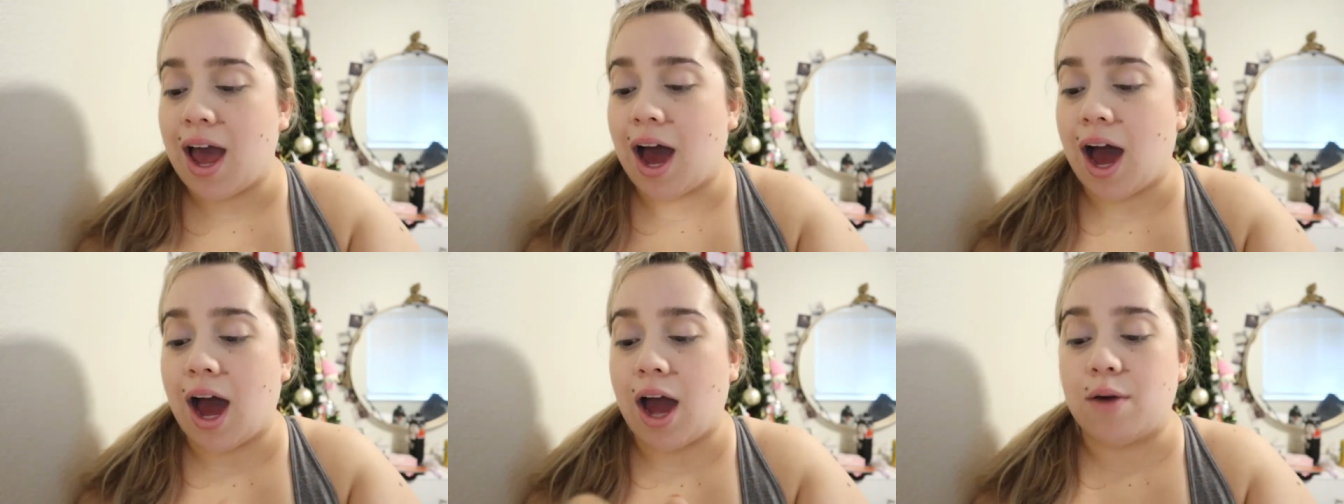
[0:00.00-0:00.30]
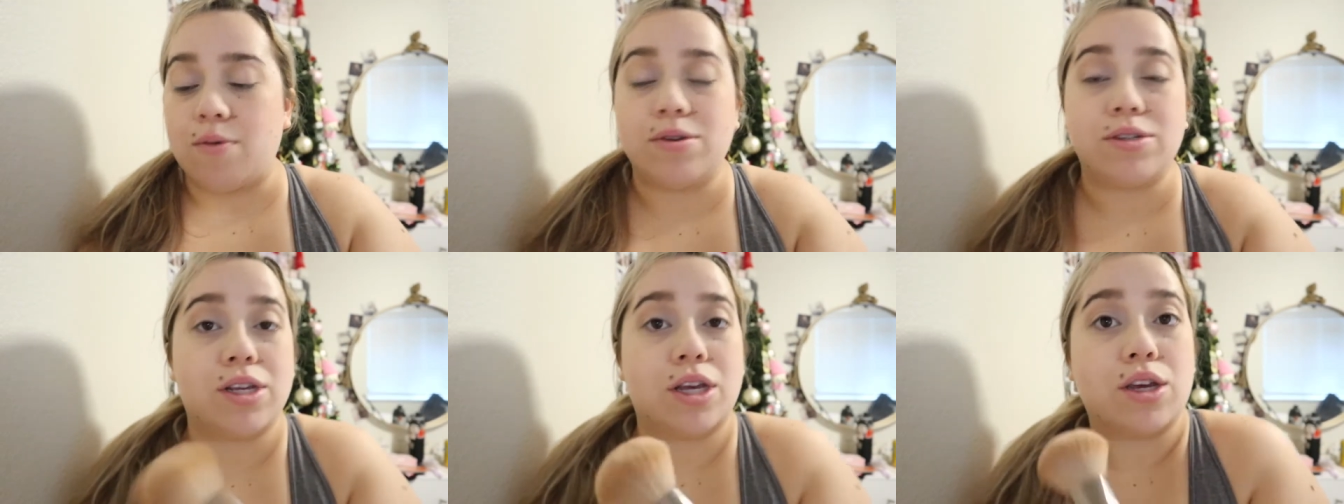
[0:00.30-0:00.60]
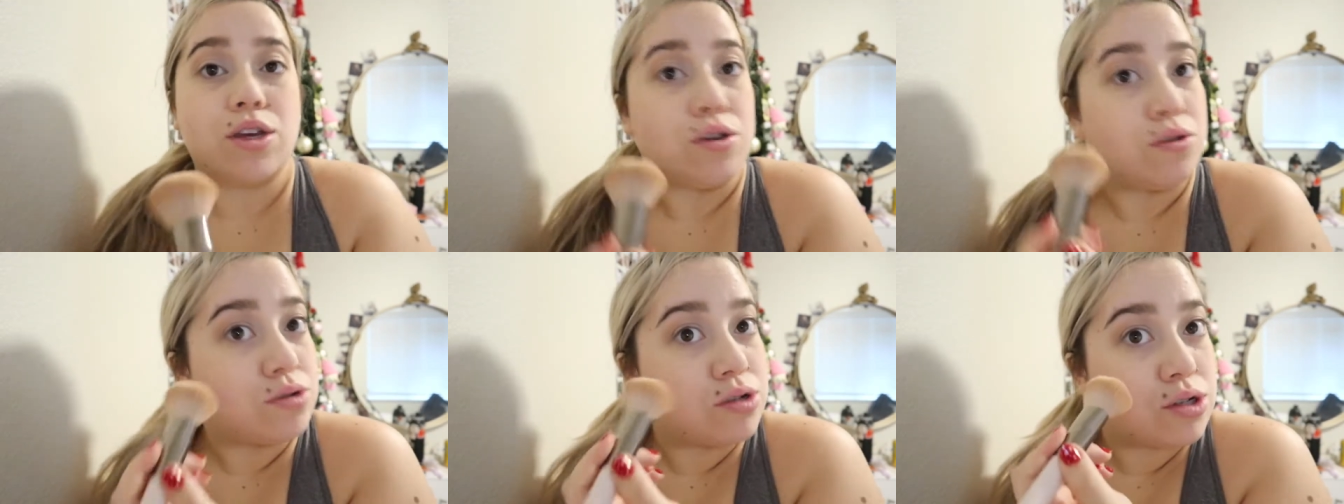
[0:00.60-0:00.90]
I was
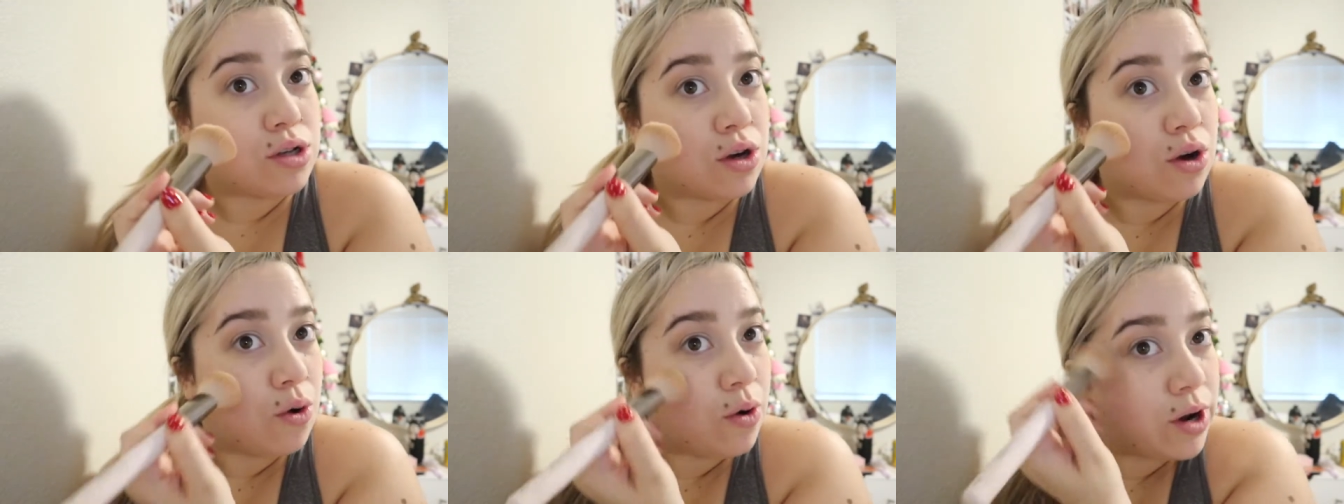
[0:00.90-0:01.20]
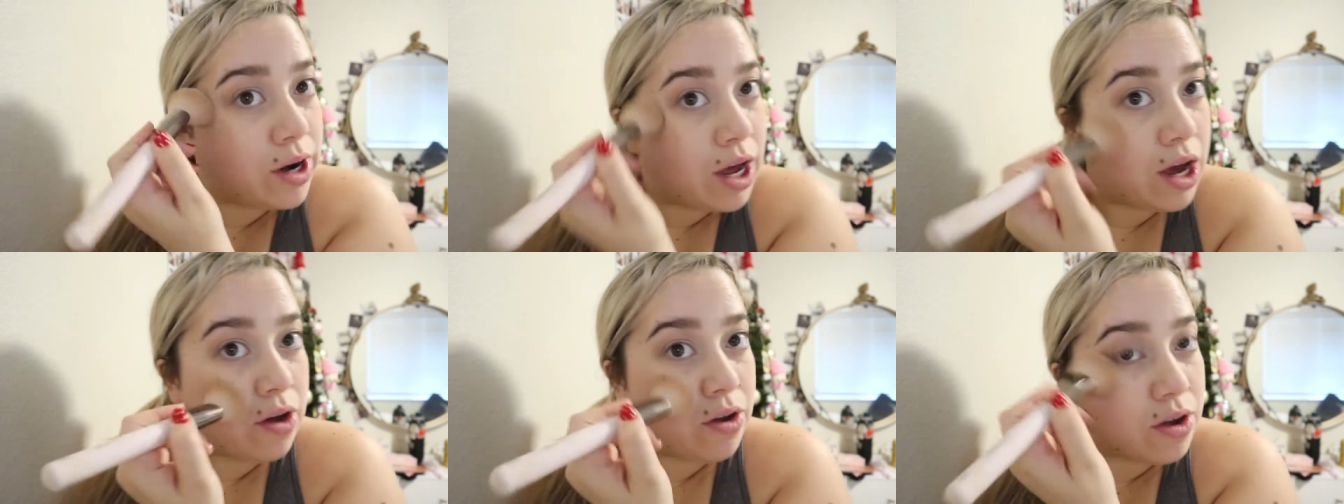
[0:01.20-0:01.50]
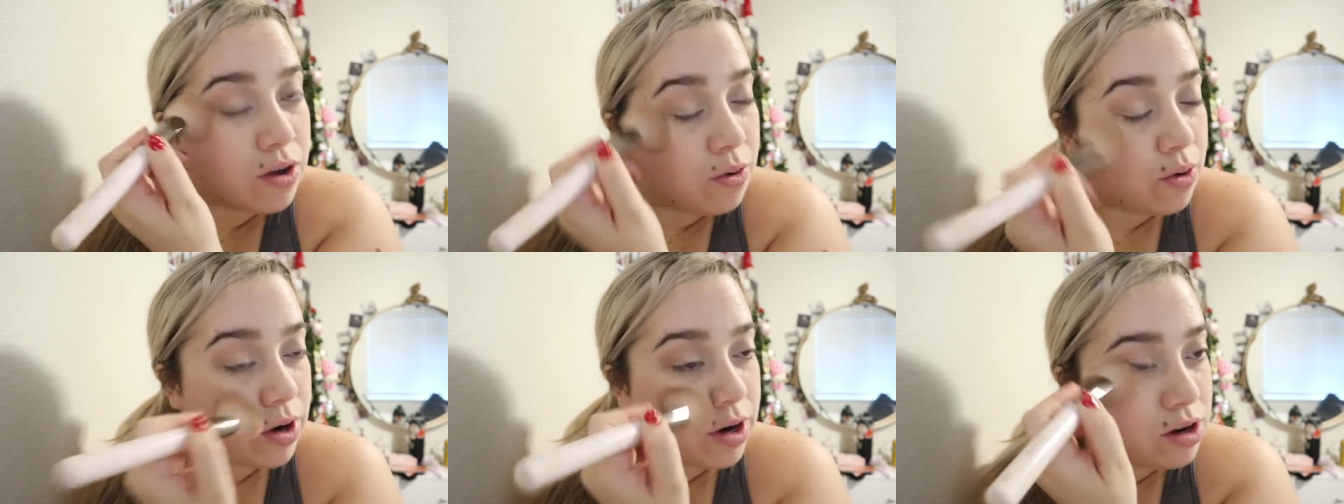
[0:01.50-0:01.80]
like used to going out
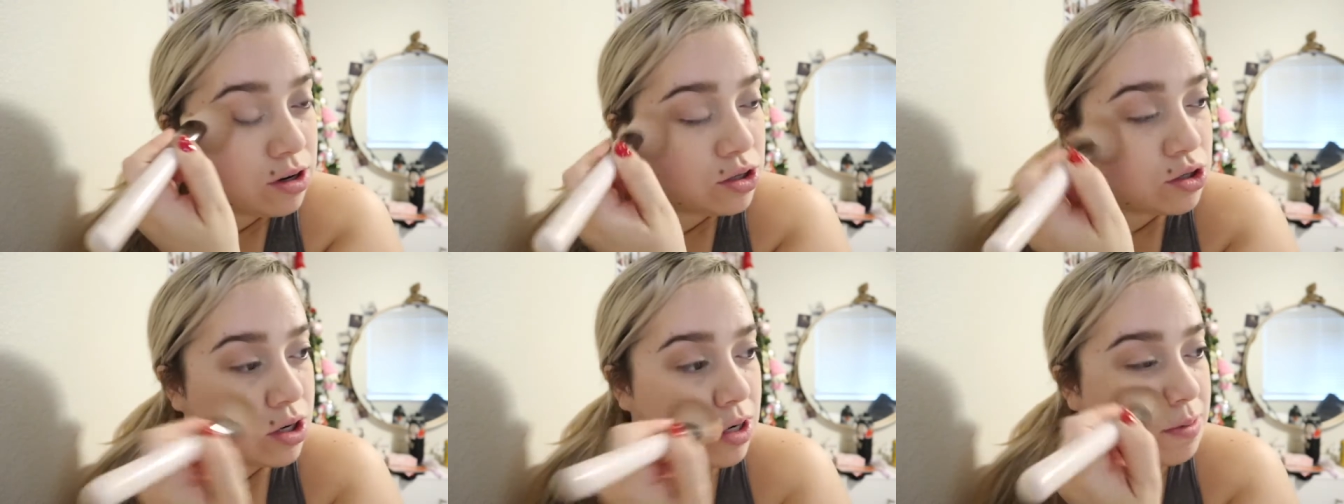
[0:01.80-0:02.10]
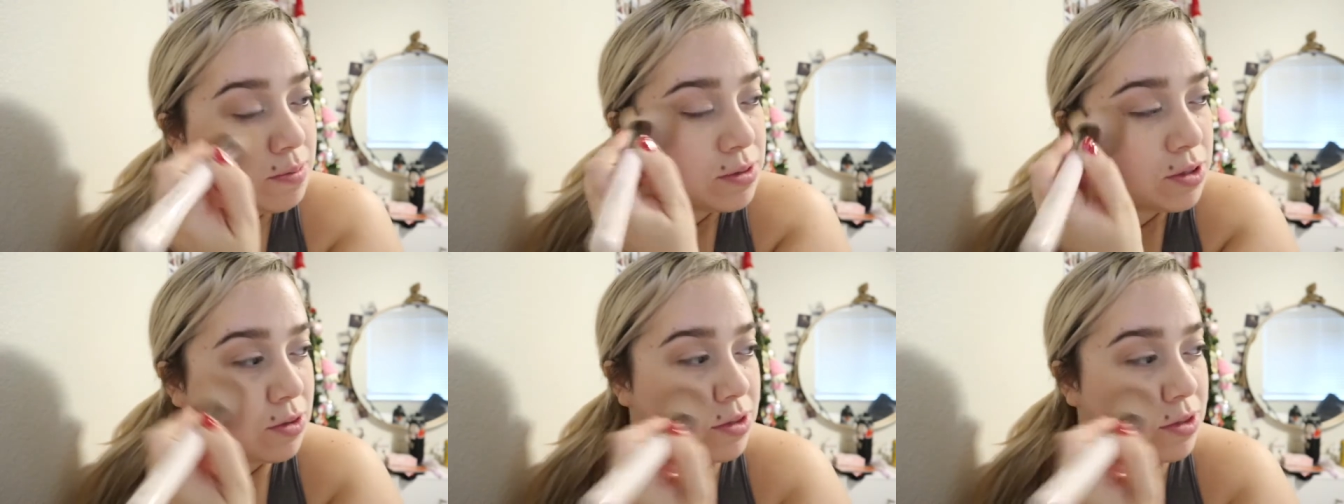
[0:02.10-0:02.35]
and going on trips.